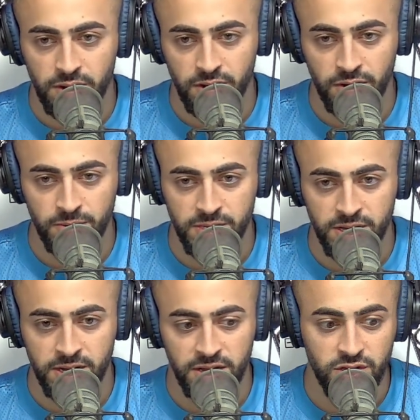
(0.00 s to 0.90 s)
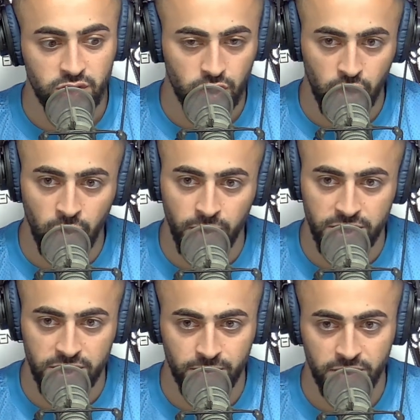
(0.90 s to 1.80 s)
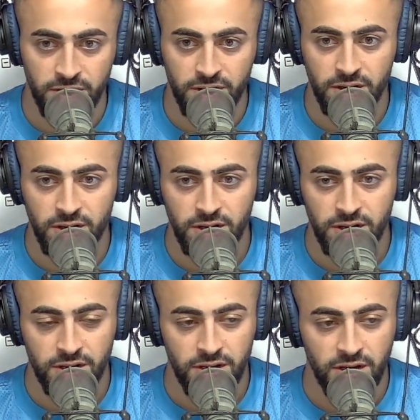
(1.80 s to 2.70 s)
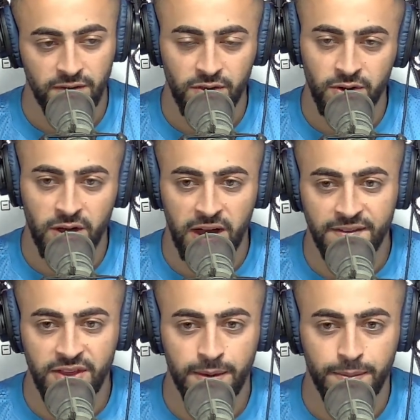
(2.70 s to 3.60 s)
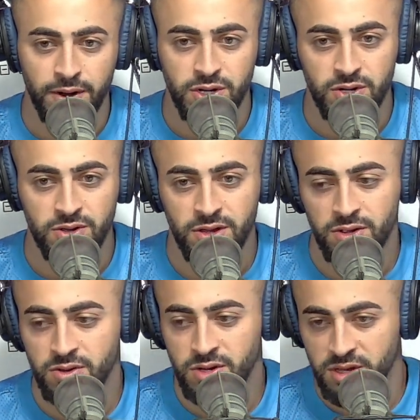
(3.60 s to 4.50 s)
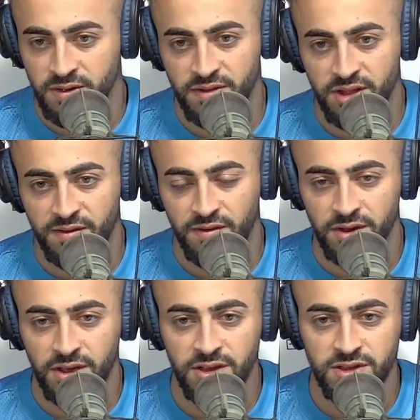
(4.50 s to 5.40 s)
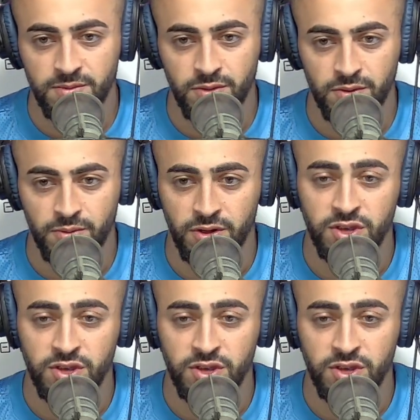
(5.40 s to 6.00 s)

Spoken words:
You know what I'm saying? At least you're going somewhere. If you don't have that pressure, then you're just living life on easy mode, bro.